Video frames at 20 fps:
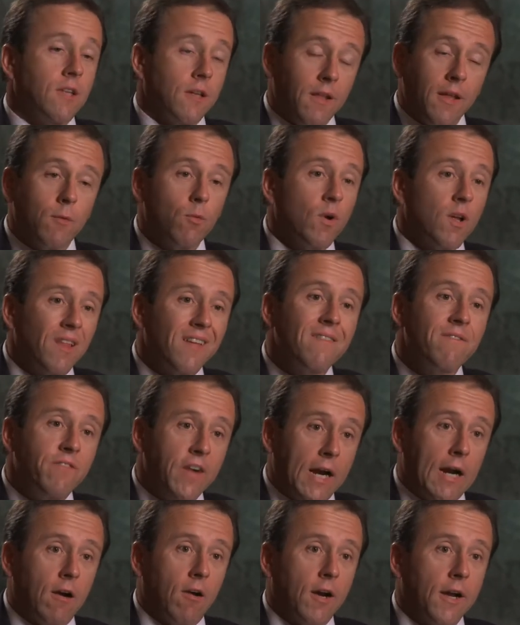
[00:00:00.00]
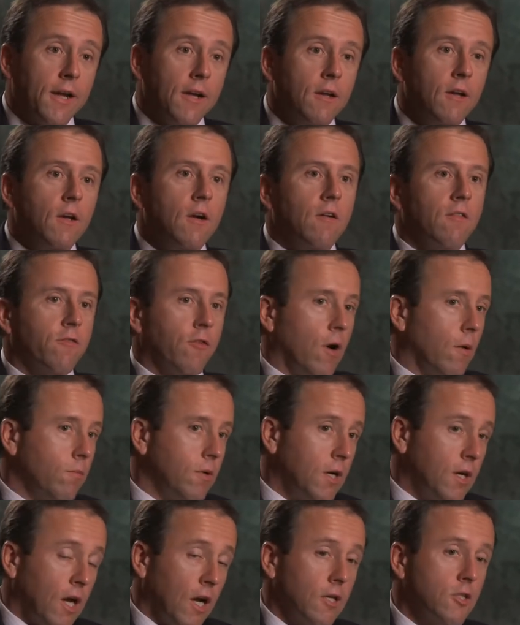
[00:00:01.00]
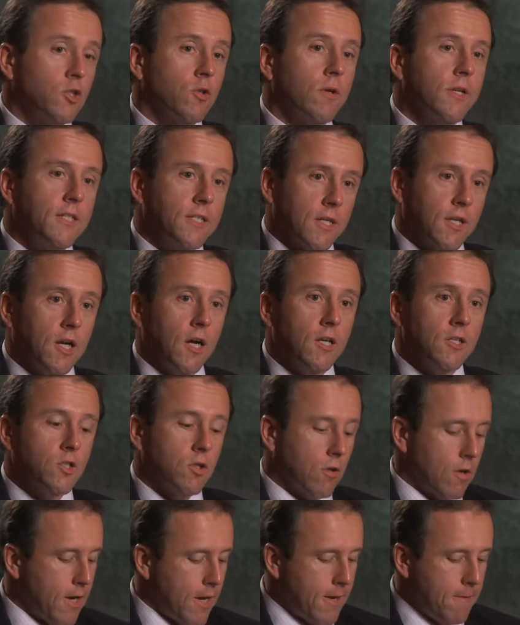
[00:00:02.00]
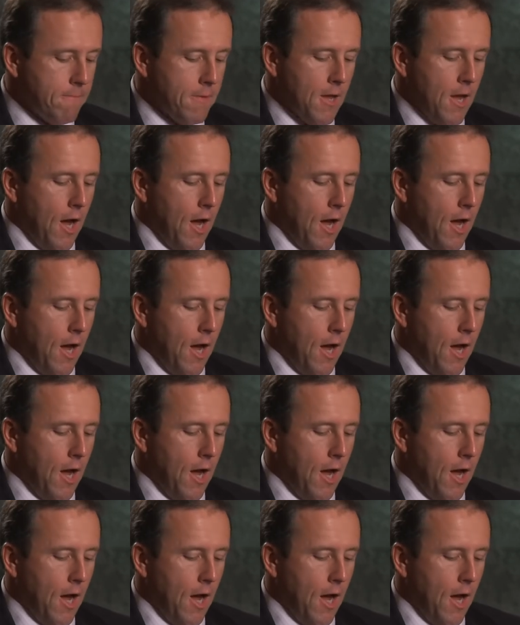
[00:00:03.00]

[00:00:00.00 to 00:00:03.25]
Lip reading: and they really vary from country to country